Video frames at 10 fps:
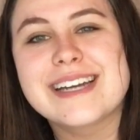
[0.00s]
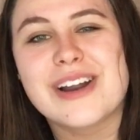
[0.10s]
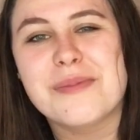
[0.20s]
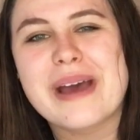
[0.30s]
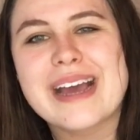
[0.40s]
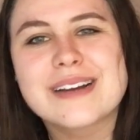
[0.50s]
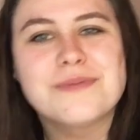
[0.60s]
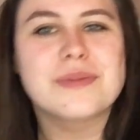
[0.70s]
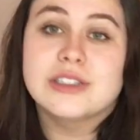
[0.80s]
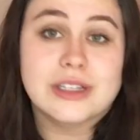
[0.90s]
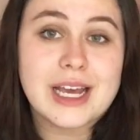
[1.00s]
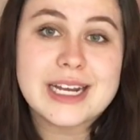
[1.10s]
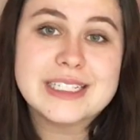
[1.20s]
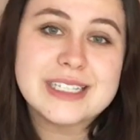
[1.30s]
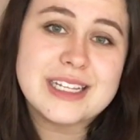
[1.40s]
Got it back. So like
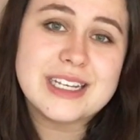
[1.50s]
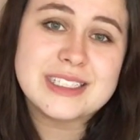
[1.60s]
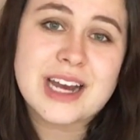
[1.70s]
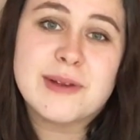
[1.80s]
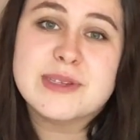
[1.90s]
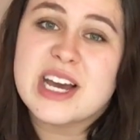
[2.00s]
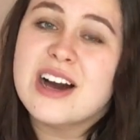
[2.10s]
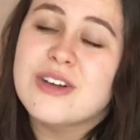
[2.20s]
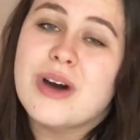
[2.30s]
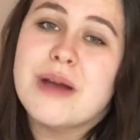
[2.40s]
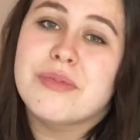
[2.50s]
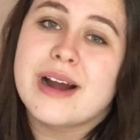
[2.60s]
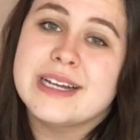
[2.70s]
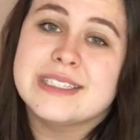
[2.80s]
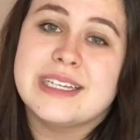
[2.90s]
I said, these cups are quite
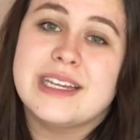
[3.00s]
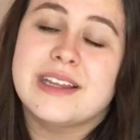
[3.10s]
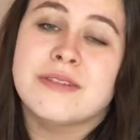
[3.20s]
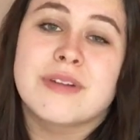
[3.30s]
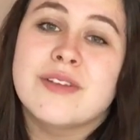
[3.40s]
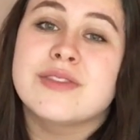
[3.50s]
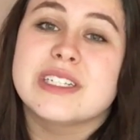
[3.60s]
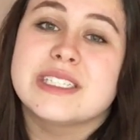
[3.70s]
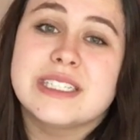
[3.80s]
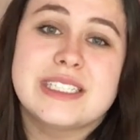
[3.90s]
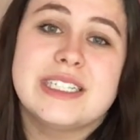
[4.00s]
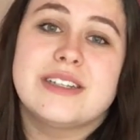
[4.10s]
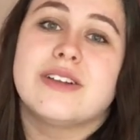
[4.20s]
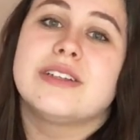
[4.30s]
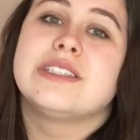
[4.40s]
pricey. They're roughly
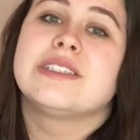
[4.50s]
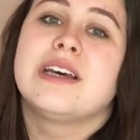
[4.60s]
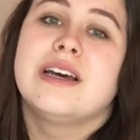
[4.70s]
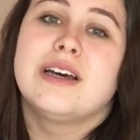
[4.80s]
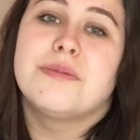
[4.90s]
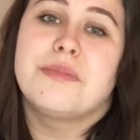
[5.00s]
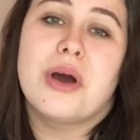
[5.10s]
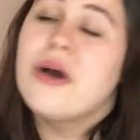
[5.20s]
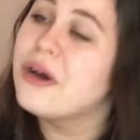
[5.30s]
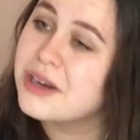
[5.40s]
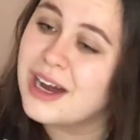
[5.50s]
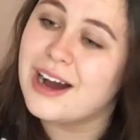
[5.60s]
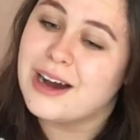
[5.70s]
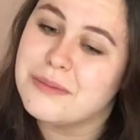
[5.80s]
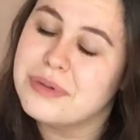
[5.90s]
$60 per
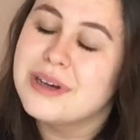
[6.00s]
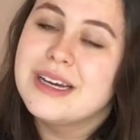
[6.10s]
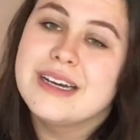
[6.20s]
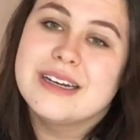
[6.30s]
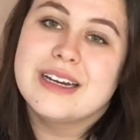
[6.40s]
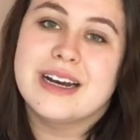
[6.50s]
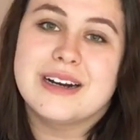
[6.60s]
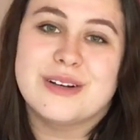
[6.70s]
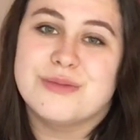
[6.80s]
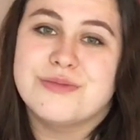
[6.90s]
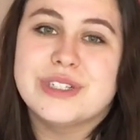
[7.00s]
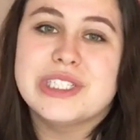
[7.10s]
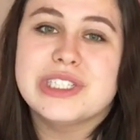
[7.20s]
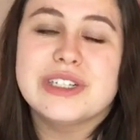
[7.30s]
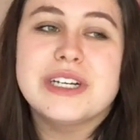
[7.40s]
cup,
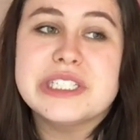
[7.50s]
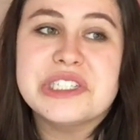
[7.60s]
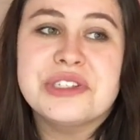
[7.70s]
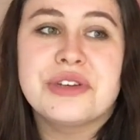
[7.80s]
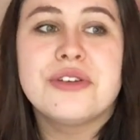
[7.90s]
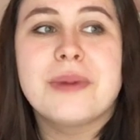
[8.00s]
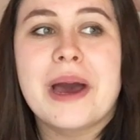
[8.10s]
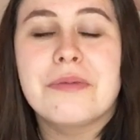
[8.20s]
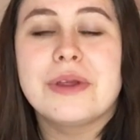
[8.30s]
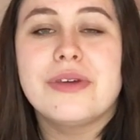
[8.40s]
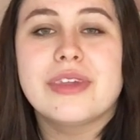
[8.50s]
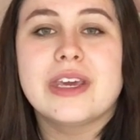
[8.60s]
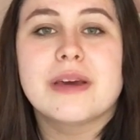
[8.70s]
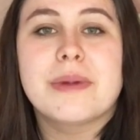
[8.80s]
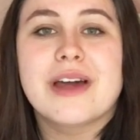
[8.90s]
which, you know, isn't too bad when you
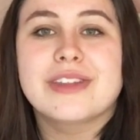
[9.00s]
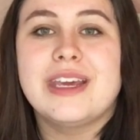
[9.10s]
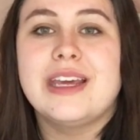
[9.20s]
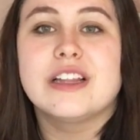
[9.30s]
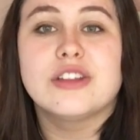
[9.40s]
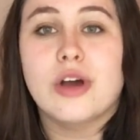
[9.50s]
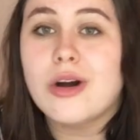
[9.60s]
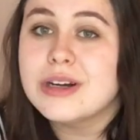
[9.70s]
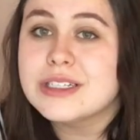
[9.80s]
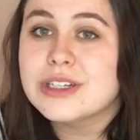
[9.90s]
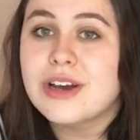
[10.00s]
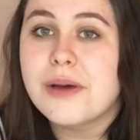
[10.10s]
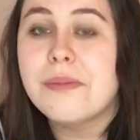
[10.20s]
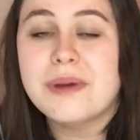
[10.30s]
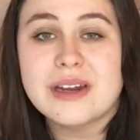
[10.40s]
think about the
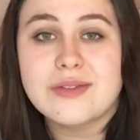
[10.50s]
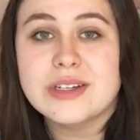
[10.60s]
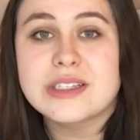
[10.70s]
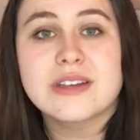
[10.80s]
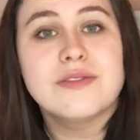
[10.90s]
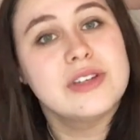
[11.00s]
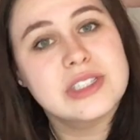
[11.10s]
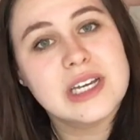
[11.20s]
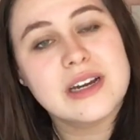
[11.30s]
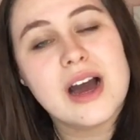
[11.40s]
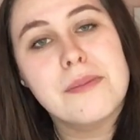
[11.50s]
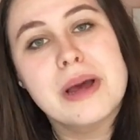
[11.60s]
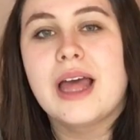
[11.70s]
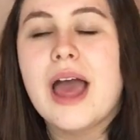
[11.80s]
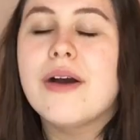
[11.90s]
long-term benefits of using a cup.
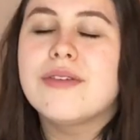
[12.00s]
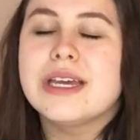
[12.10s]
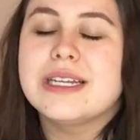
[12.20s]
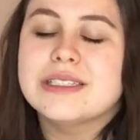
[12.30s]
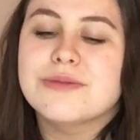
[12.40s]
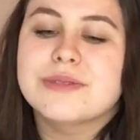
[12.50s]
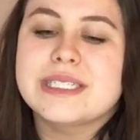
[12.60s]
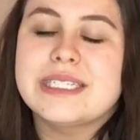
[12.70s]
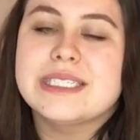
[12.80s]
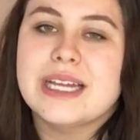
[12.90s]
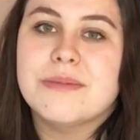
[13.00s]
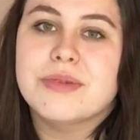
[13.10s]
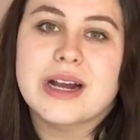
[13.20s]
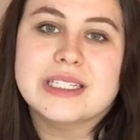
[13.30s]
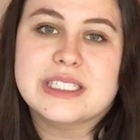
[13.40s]
However, it is a really steep
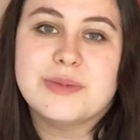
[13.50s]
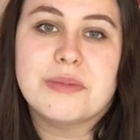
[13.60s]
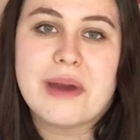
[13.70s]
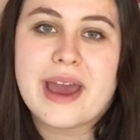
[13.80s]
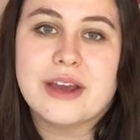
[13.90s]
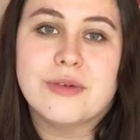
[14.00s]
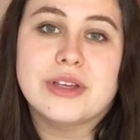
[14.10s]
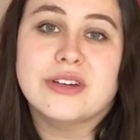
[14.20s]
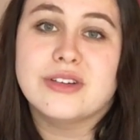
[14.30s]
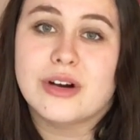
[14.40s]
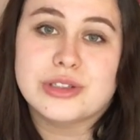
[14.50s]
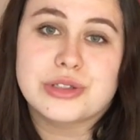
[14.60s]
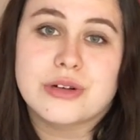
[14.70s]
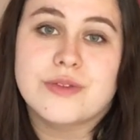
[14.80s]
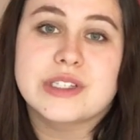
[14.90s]
price to be paying when you're not
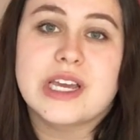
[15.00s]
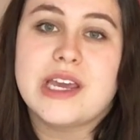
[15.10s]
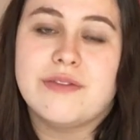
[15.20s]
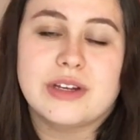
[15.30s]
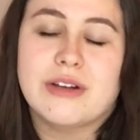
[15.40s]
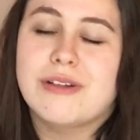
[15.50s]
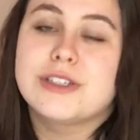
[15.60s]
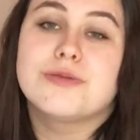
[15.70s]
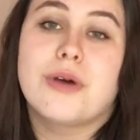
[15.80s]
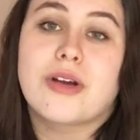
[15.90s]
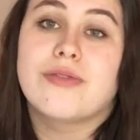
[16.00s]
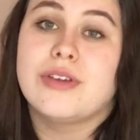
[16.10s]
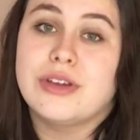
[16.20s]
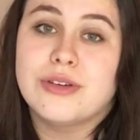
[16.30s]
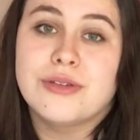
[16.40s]
sure if it's even going to work for
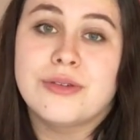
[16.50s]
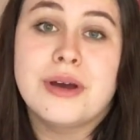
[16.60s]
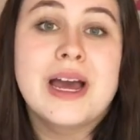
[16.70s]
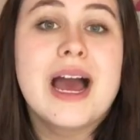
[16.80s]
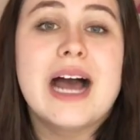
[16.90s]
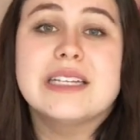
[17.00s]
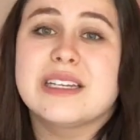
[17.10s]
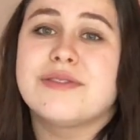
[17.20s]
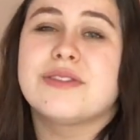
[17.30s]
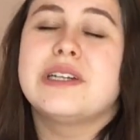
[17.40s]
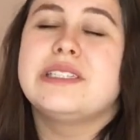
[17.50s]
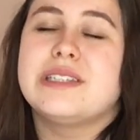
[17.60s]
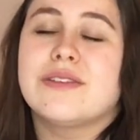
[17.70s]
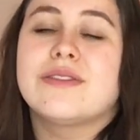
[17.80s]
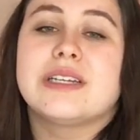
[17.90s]
you, as everyone
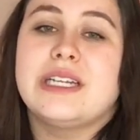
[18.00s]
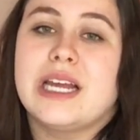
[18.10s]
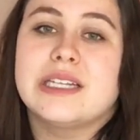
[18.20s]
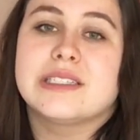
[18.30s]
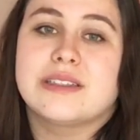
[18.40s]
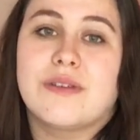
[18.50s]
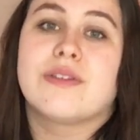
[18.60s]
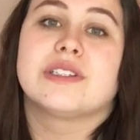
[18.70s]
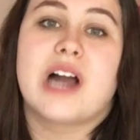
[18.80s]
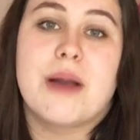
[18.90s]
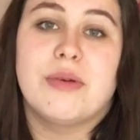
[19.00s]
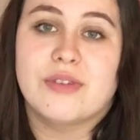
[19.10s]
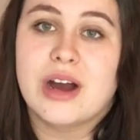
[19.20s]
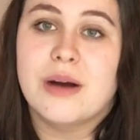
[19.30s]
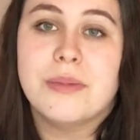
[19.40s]
definitely needs a different type of
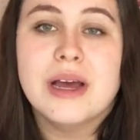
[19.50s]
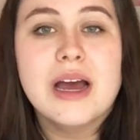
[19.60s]
cup.